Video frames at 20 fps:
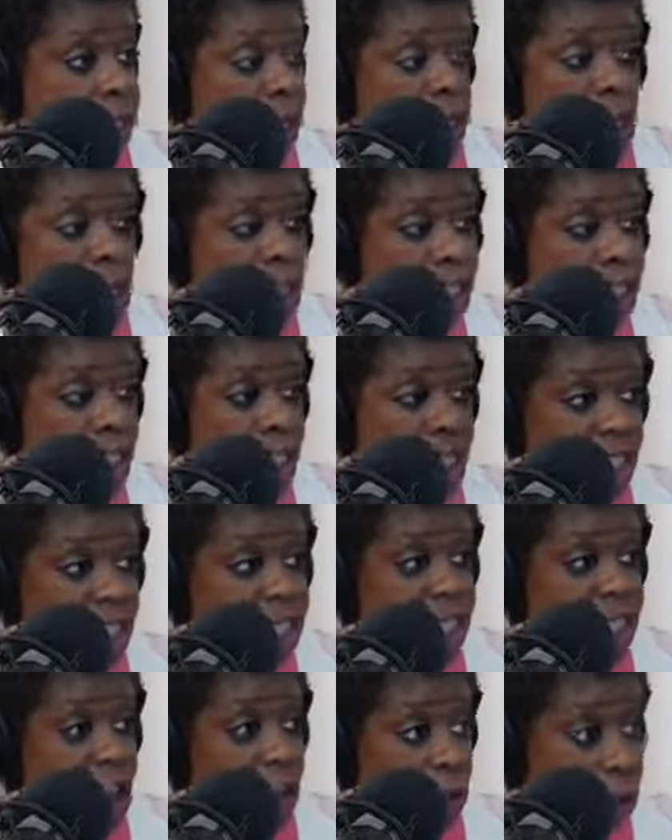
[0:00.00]
not
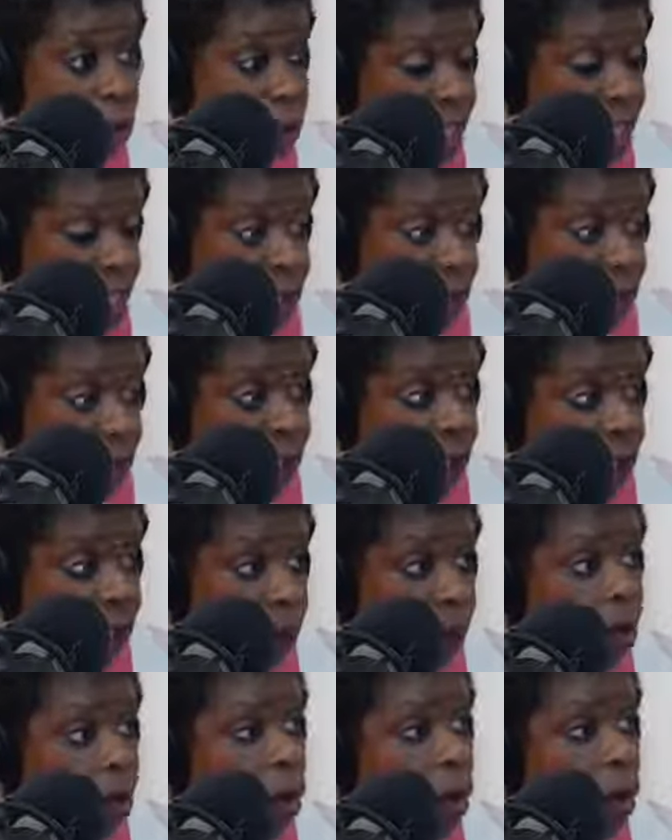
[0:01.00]
just rich
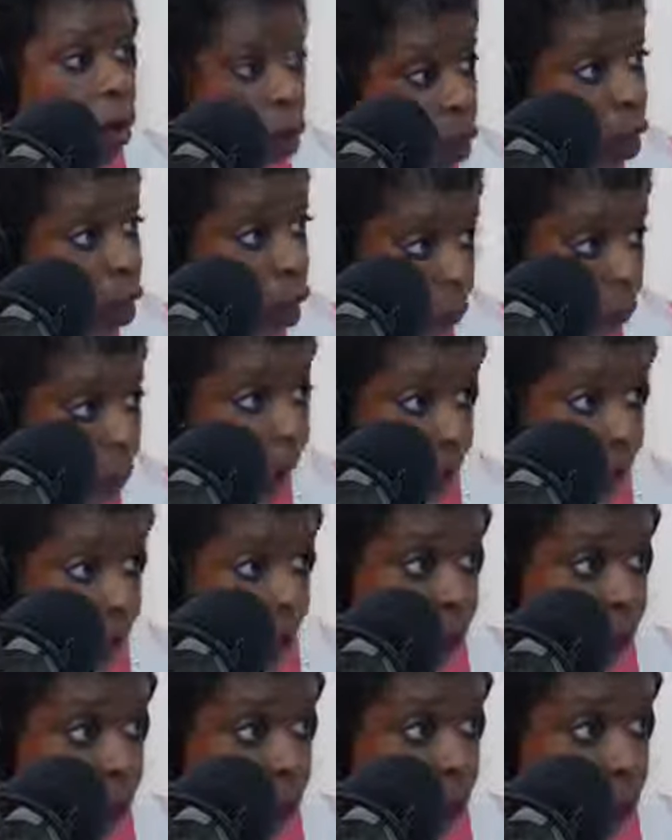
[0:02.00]
people, all
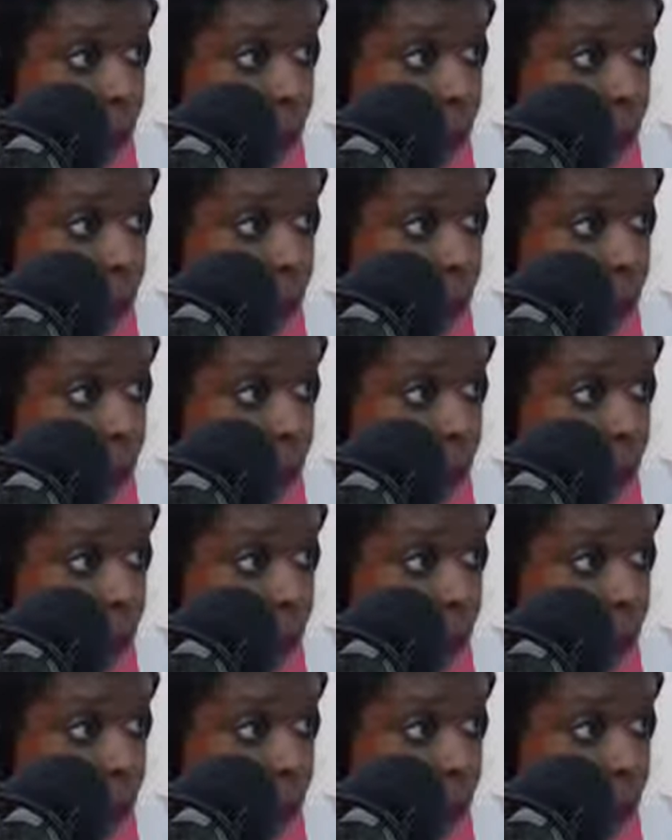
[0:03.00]
people,